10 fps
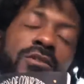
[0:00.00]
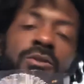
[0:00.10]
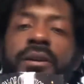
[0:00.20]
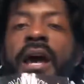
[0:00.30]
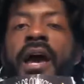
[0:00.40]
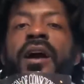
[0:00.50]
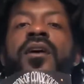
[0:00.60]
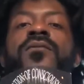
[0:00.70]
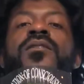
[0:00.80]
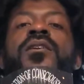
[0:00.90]

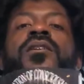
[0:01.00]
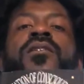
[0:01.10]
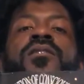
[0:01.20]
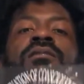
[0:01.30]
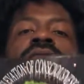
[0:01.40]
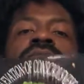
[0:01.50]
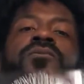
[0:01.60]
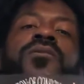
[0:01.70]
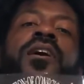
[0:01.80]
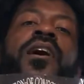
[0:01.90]
2.5.
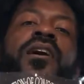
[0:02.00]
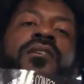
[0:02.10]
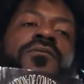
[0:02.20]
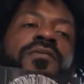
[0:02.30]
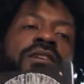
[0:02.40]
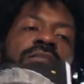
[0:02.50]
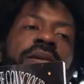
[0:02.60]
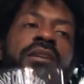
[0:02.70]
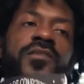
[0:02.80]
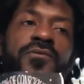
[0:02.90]
2.5. For this
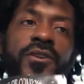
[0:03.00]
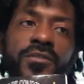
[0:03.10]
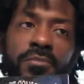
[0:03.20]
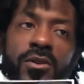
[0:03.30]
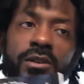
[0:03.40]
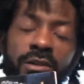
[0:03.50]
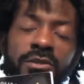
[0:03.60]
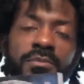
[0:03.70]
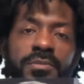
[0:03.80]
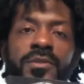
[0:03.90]
being his first book,
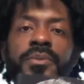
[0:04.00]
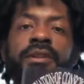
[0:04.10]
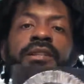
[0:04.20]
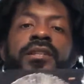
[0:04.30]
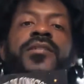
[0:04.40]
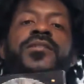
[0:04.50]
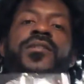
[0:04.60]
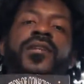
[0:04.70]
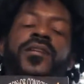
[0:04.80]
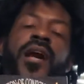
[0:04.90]
it's pretty
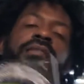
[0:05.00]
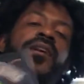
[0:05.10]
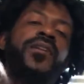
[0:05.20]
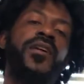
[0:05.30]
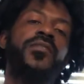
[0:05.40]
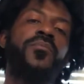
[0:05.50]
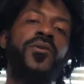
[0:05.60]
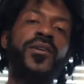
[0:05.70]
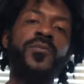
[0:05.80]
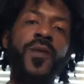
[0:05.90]
decent. And I think the next
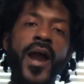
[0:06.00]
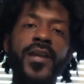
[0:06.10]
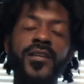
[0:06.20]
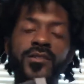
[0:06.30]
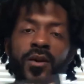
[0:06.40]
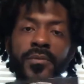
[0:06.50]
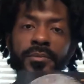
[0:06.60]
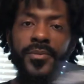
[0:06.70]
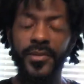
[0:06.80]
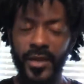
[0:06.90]
book he write is gonna
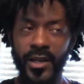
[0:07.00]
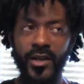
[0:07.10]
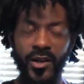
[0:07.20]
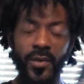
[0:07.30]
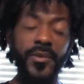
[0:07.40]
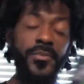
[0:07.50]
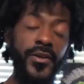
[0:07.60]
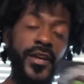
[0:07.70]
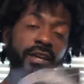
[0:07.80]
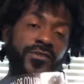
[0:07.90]
be
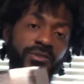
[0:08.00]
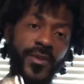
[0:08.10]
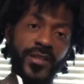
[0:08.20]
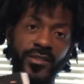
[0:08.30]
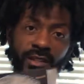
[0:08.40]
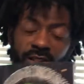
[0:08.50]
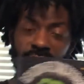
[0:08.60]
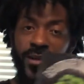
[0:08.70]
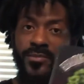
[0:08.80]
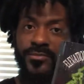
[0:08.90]
pretty interesting, cause
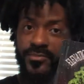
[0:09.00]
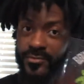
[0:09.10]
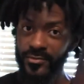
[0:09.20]
I'm